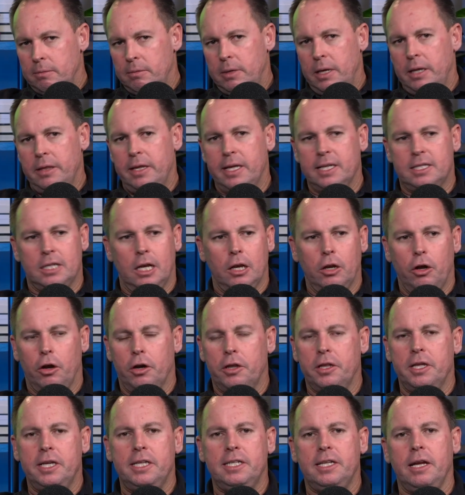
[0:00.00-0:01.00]
And there's a lot
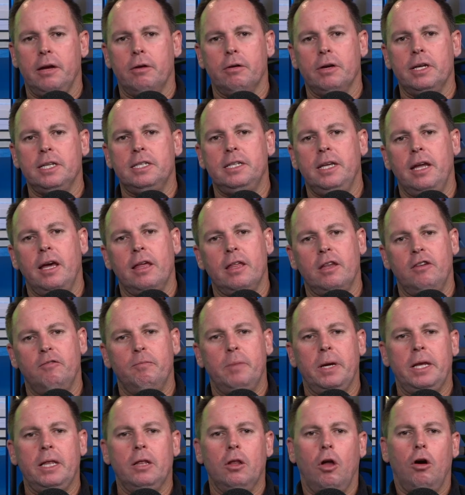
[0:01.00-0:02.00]
of these areas now that have
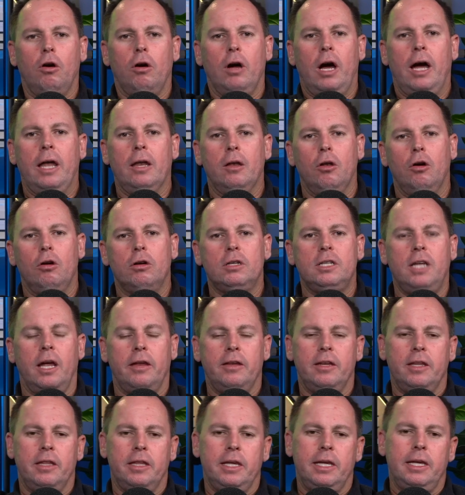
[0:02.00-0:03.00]
been unlocked
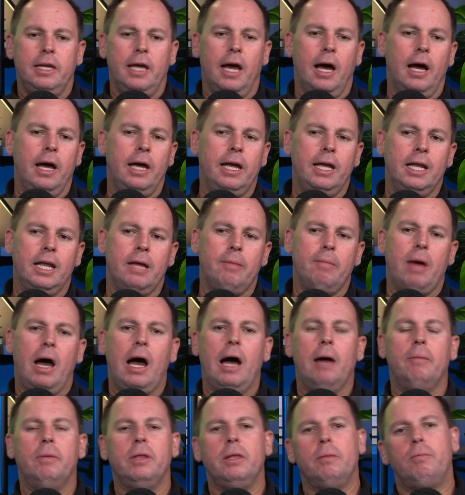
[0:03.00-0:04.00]
under the
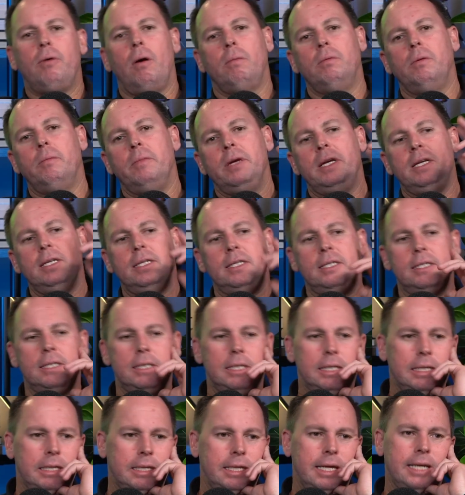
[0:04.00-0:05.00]
LMR, but the problem
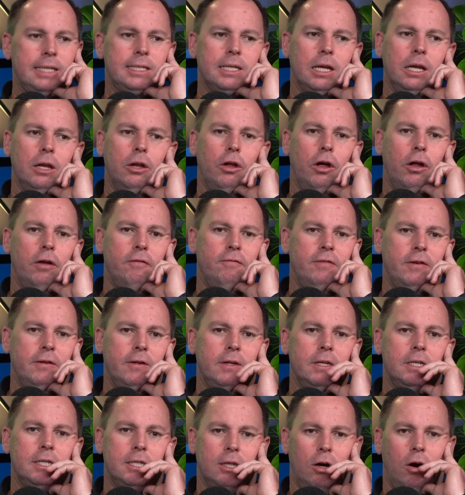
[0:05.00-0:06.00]
is there's a lot of
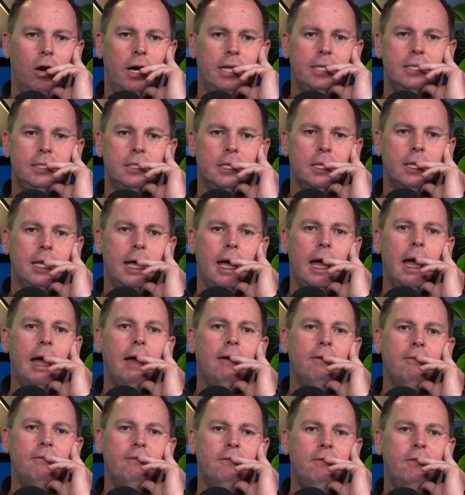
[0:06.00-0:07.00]
sites that
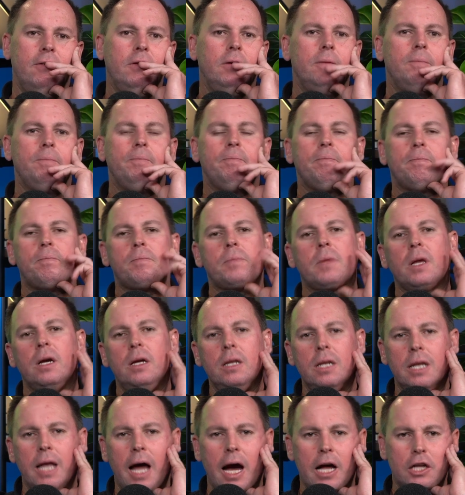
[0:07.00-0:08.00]
have
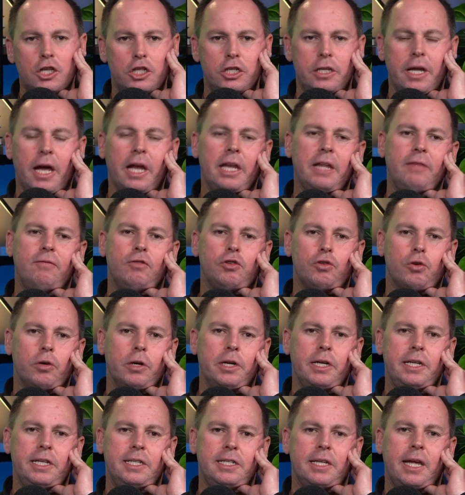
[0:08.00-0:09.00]
large native
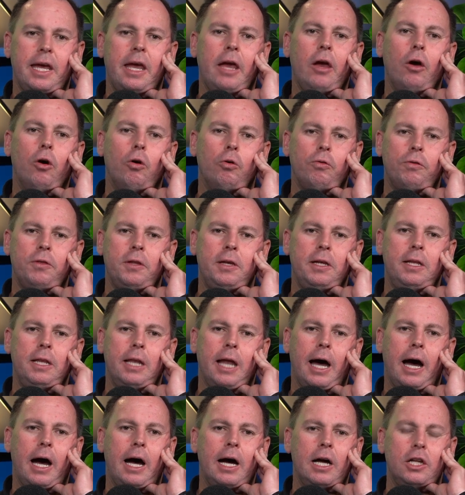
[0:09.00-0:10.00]
trees, healthy
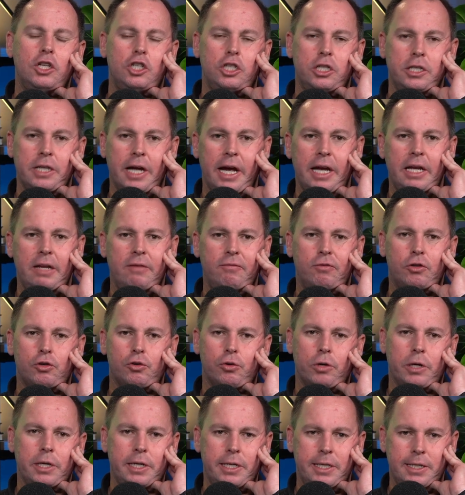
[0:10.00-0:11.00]
large native
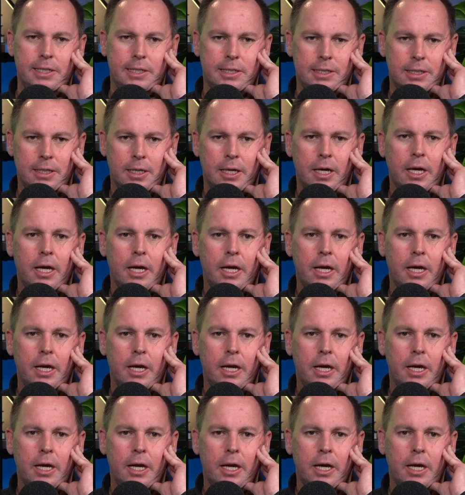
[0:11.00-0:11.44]
trees.